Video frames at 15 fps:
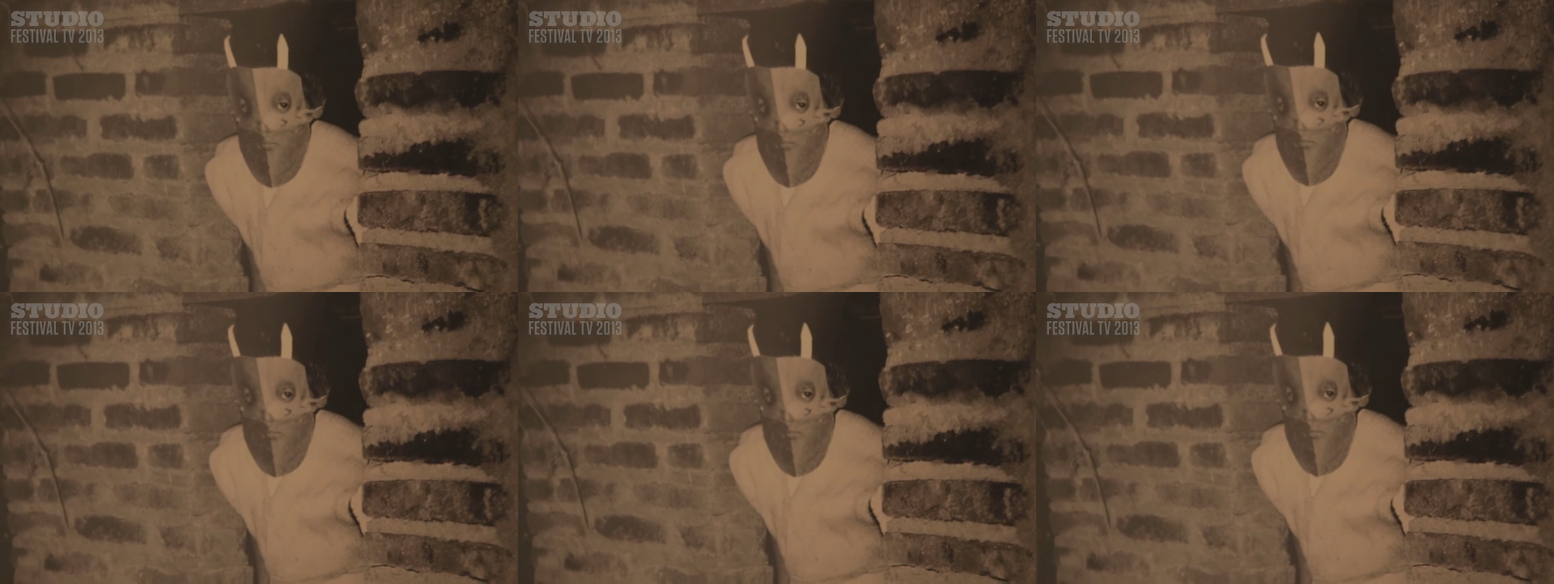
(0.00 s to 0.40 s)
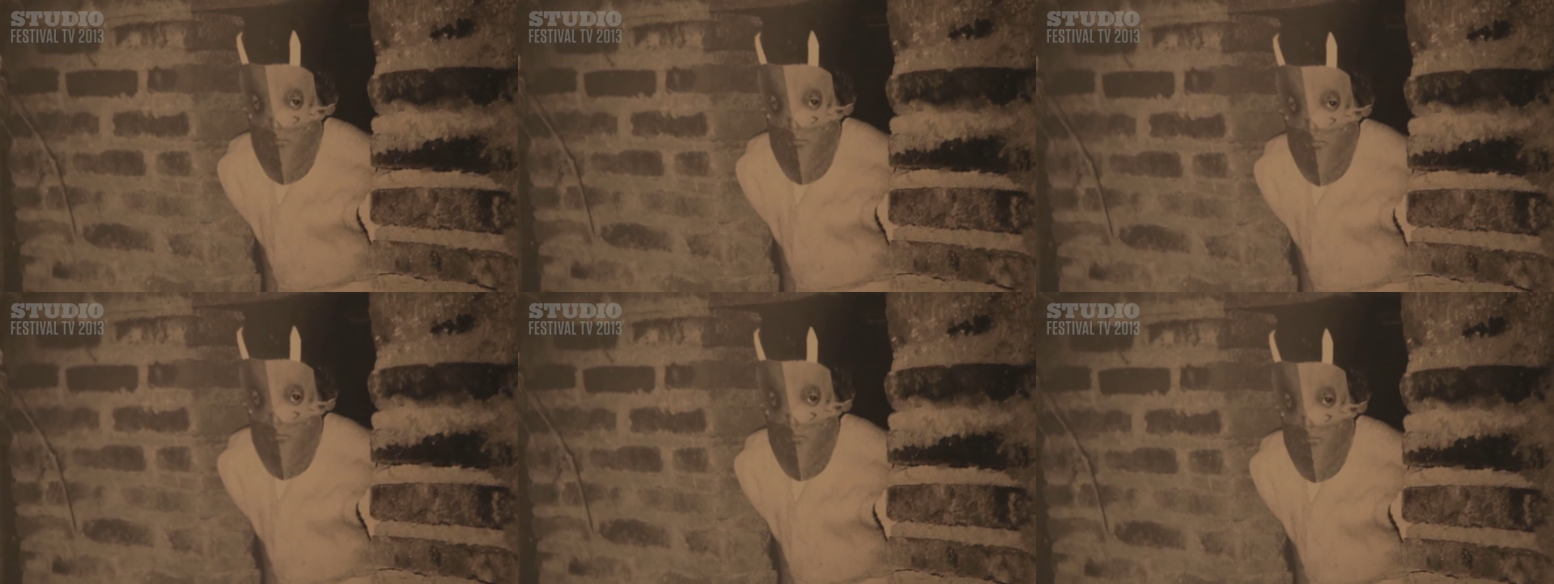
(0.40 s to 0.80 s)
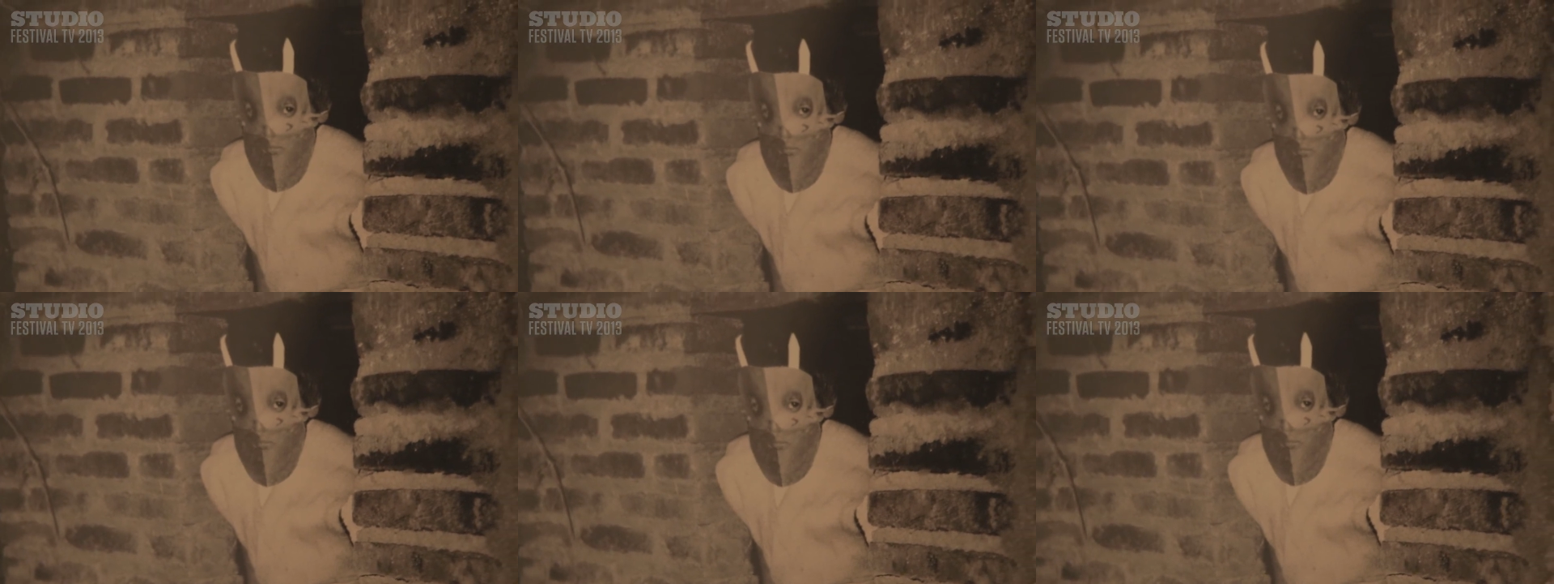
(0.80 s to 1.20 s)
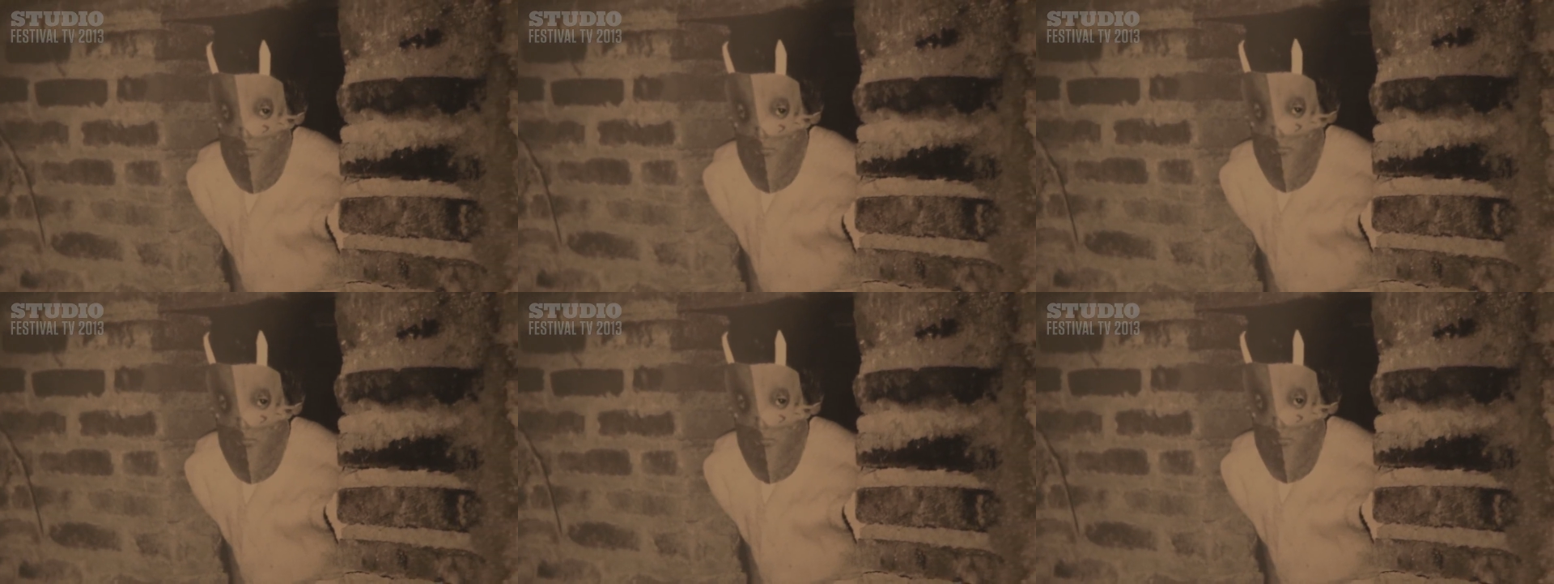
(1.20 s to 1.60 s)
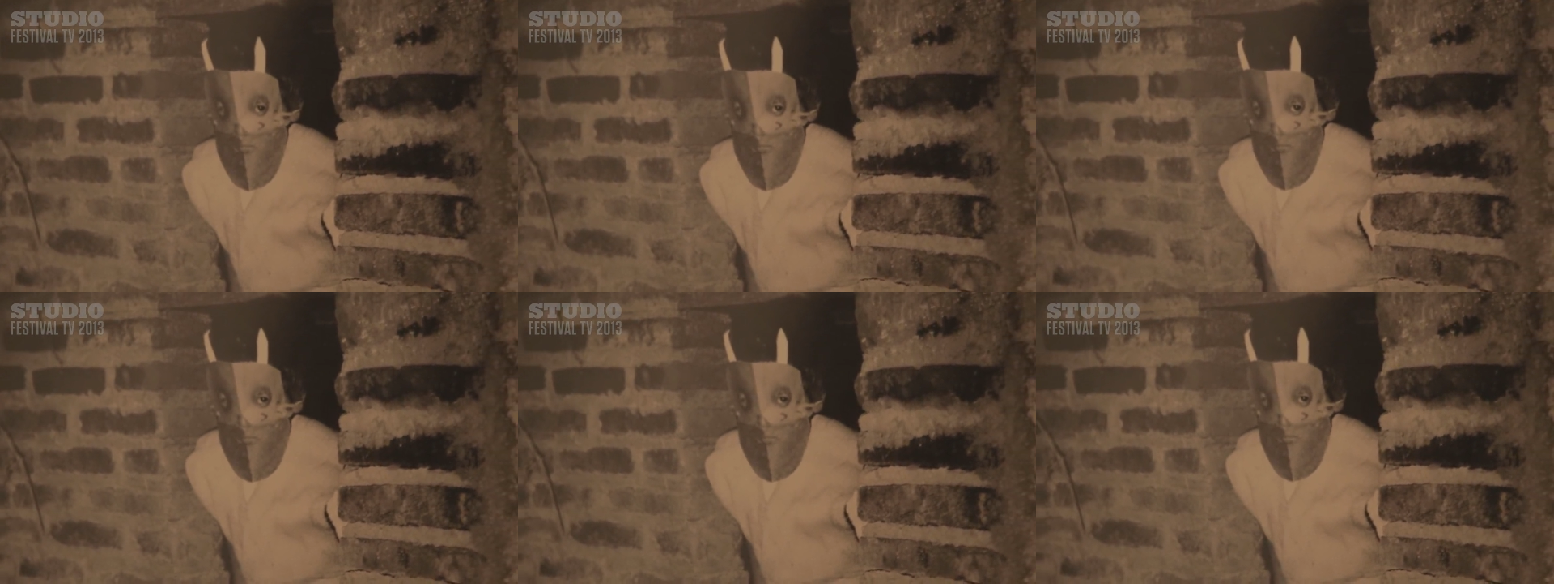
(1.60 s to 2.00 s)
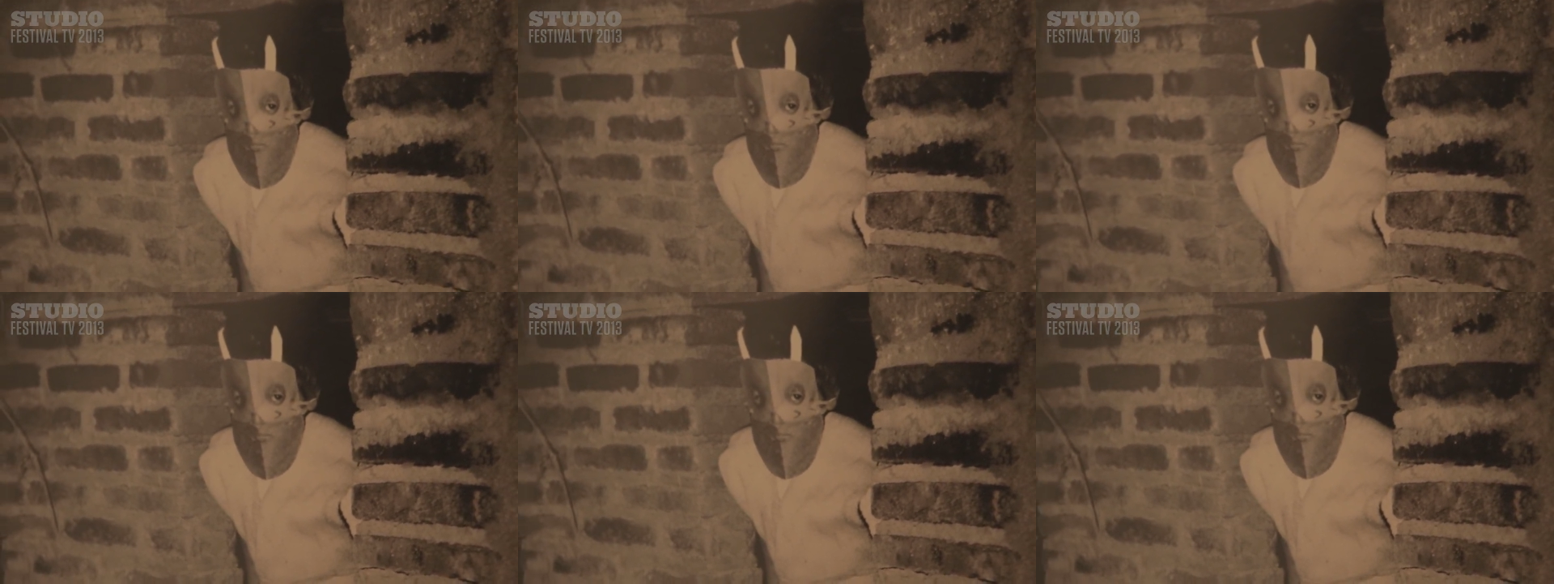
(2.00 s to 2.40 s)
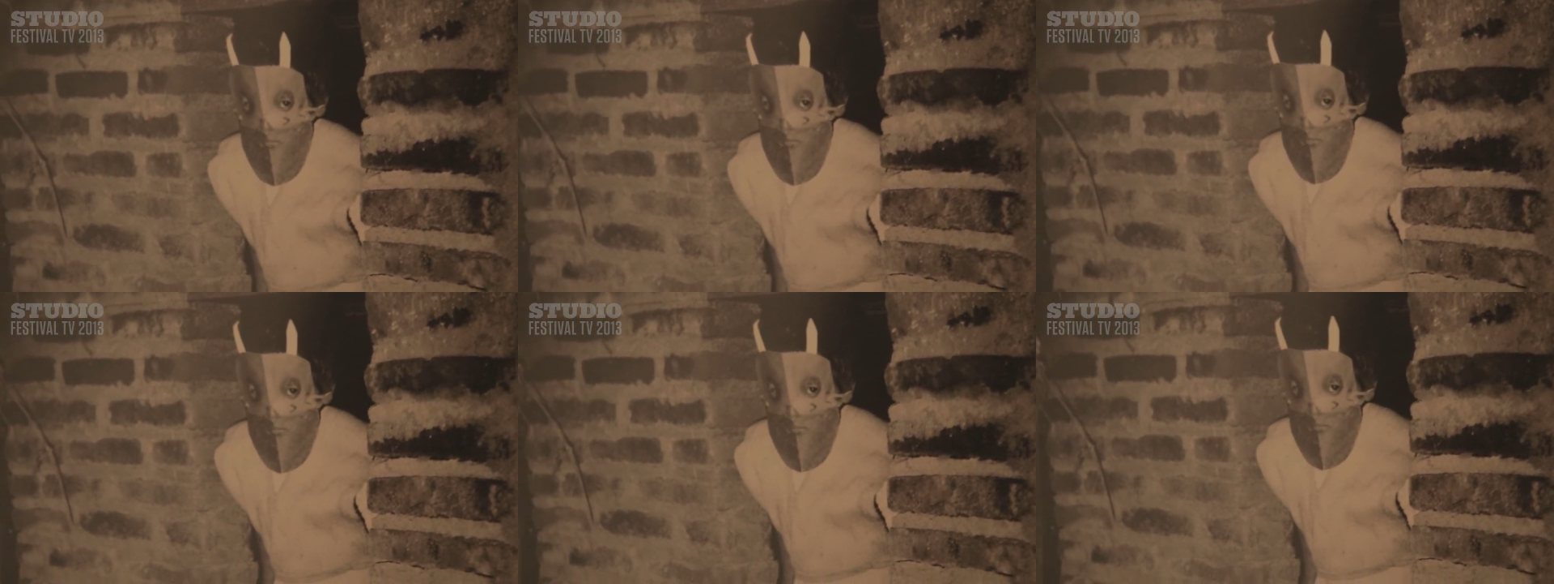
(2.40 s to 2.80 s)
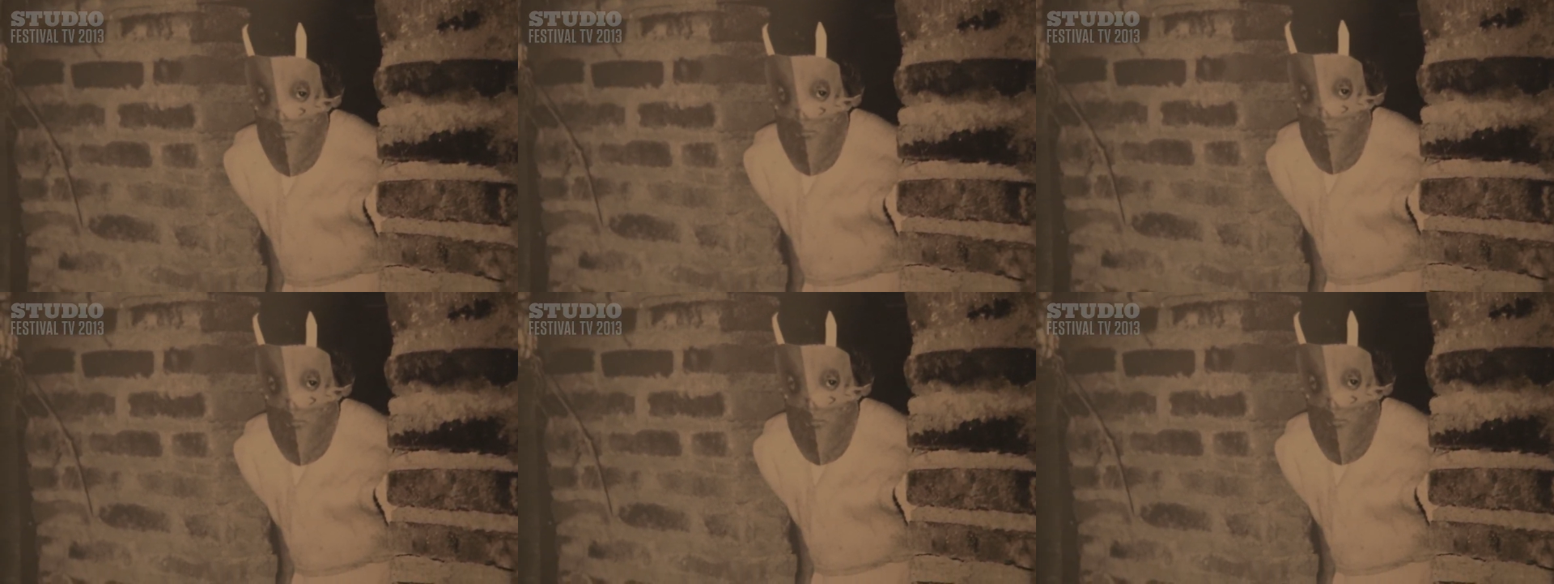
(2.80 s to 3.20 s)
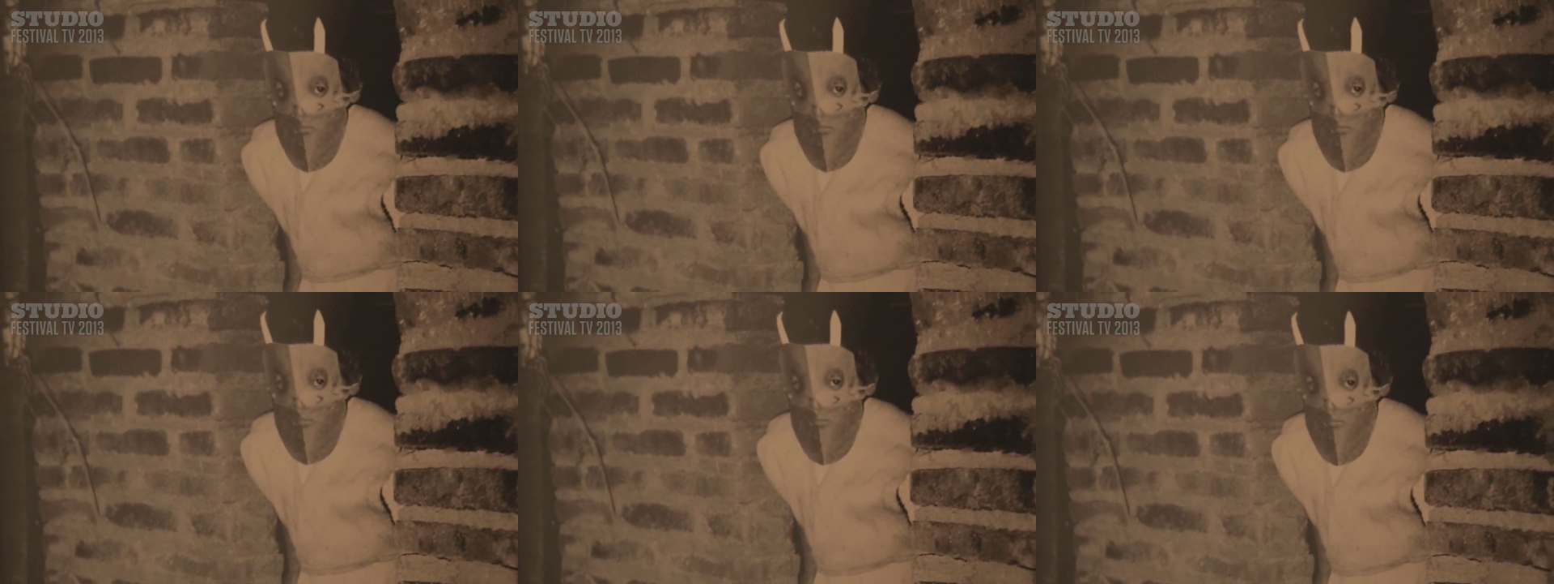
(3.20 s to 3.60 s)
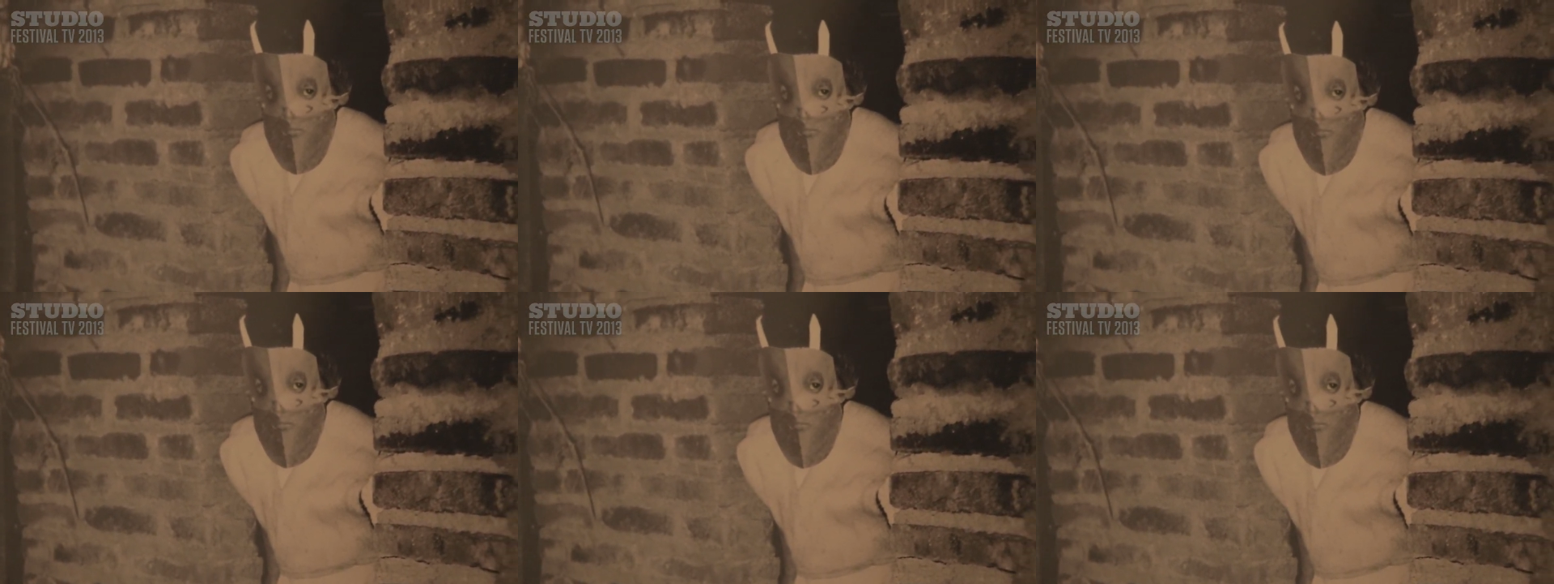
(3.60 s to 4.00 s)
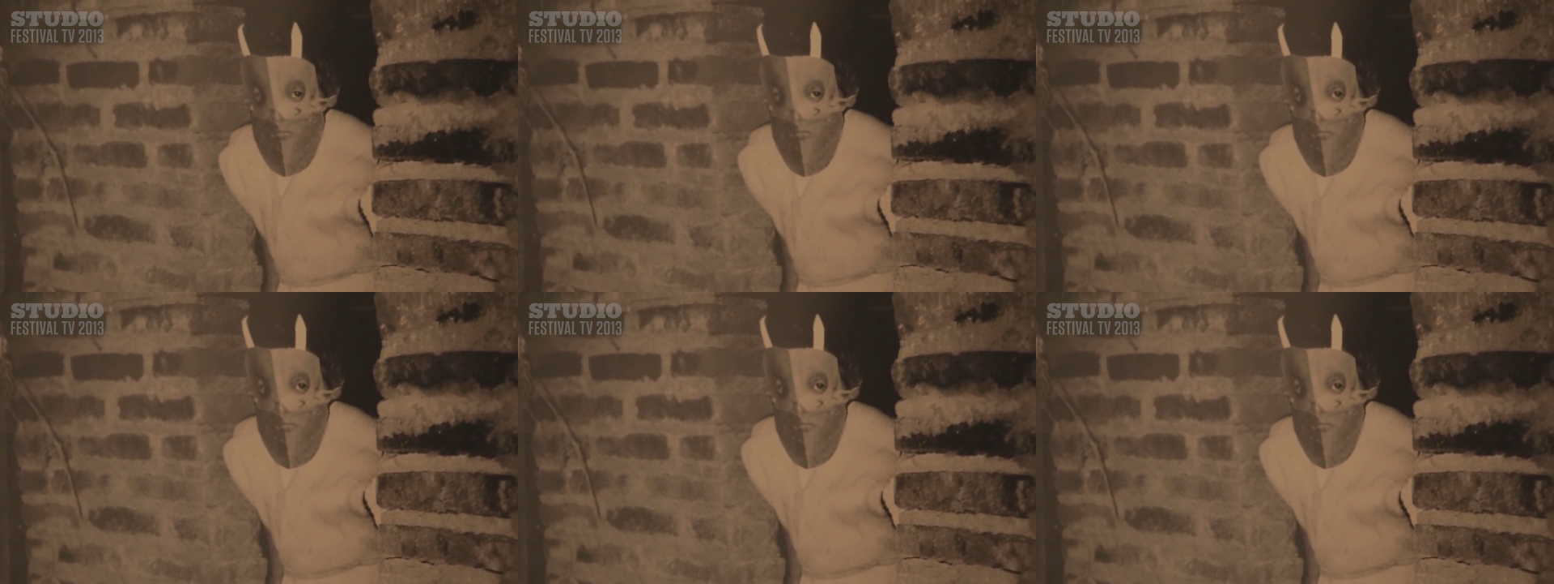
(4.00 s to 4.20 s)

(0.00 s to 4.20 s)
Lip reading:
No face is visible, so there are no lips to read.